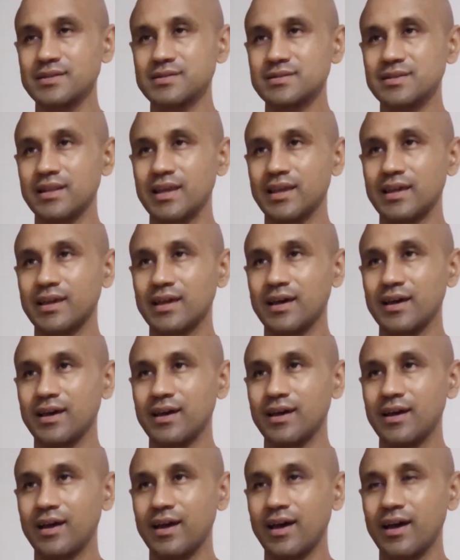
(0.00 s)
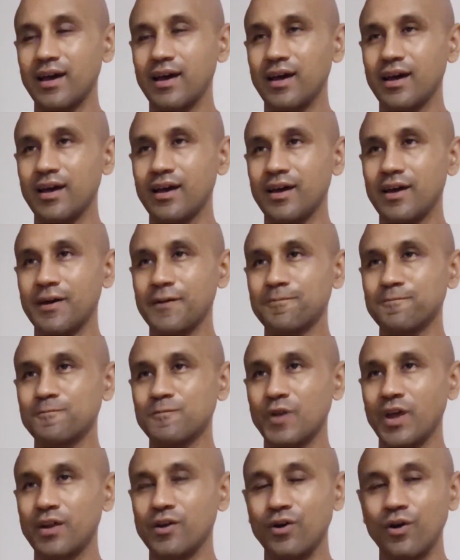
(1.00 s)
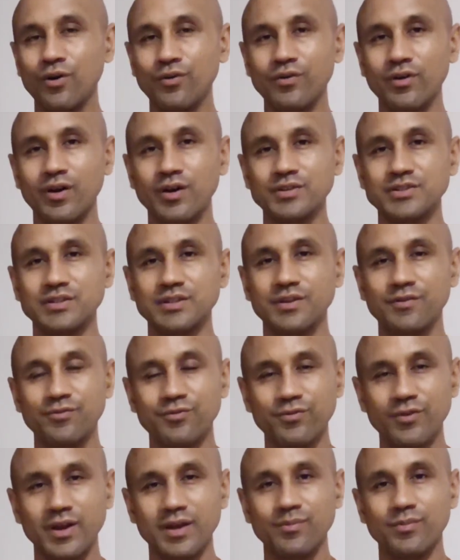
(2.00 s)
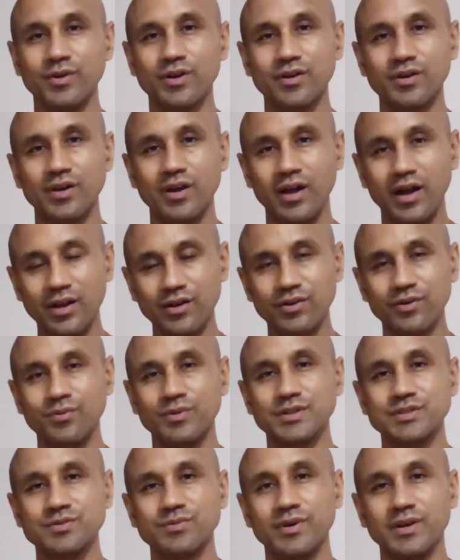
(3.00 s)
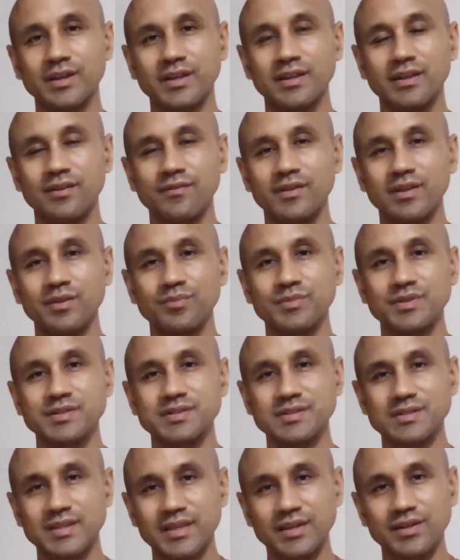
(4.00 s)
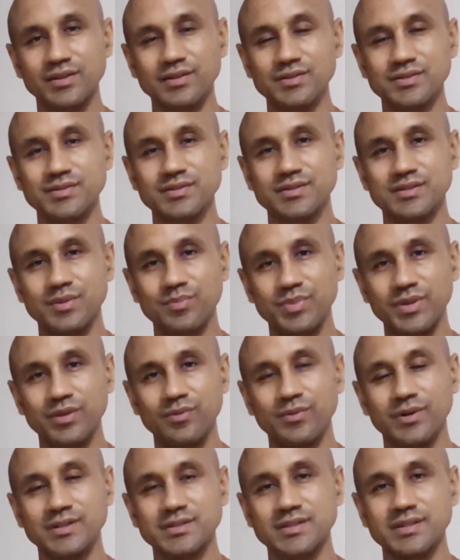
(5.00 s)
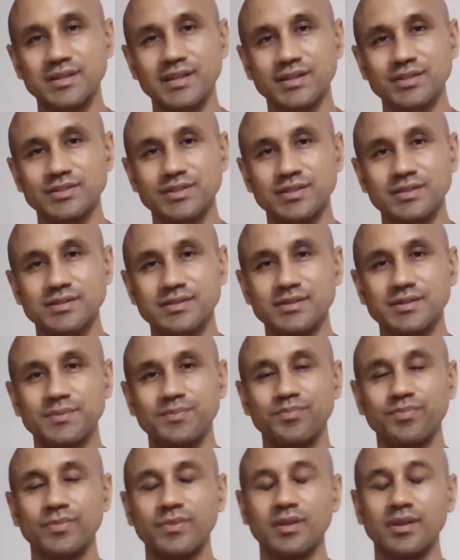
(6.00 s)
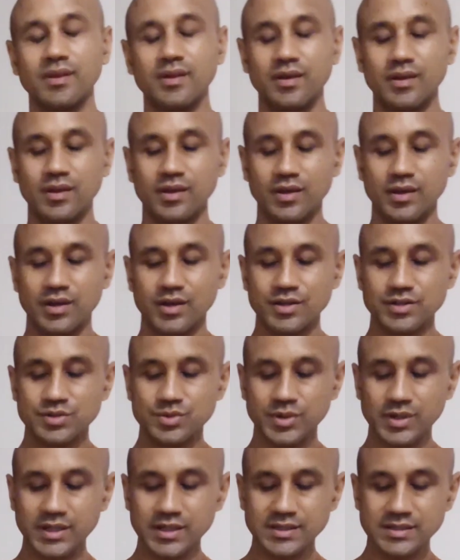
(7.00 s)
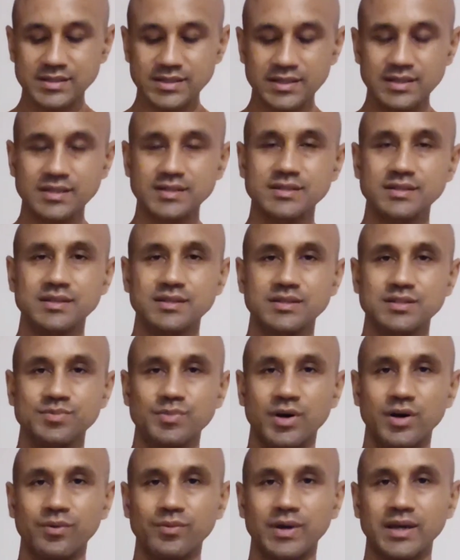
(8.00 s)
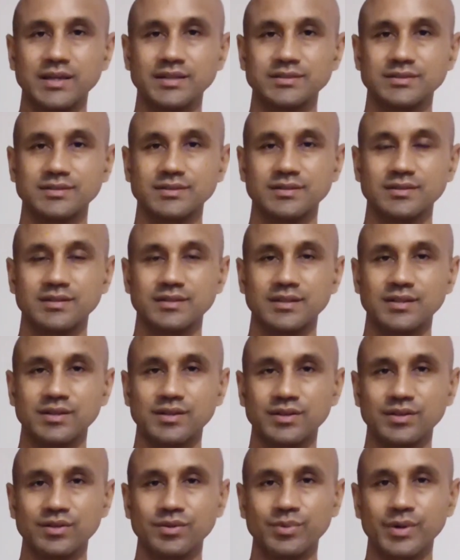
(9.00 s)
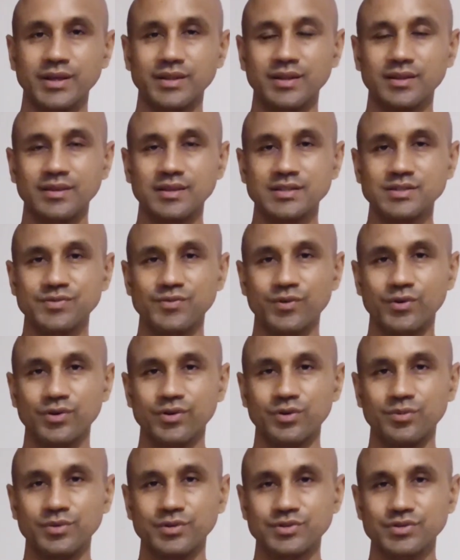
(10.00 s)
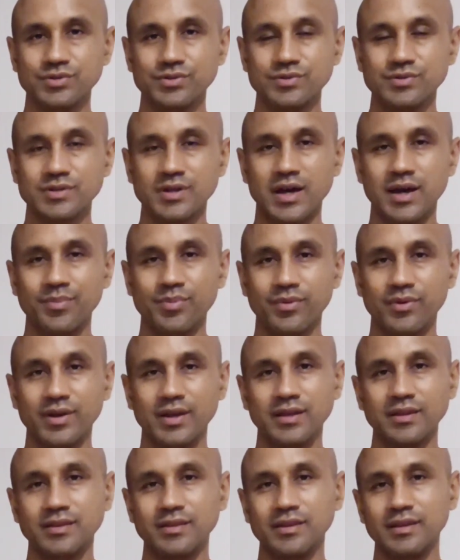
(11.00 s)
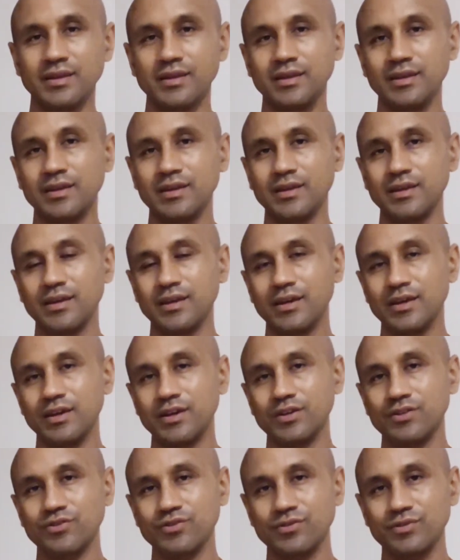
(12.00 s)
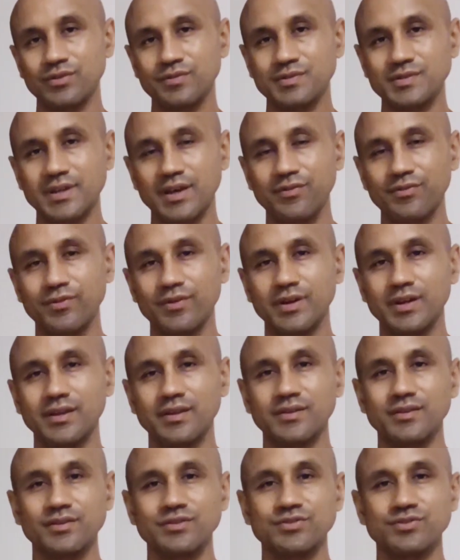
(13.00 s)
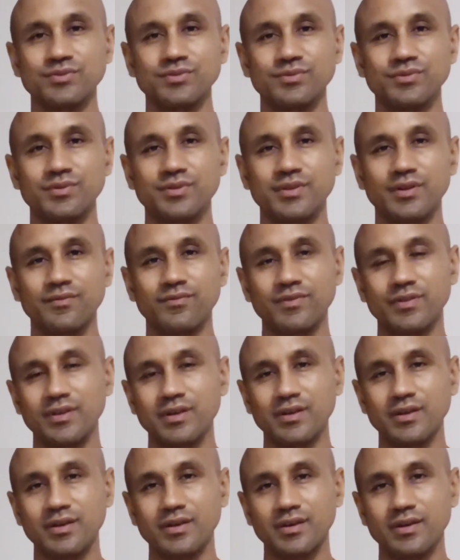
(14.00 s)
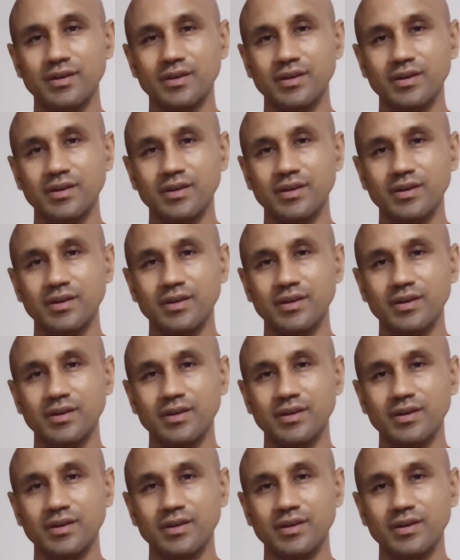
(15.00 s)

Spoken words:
like an overarching framework under which one can develop the skills to beat one's addictions. So one can see this in the small ways, the way that these Four Noble Truths operate, the truth of suffering, the truth of the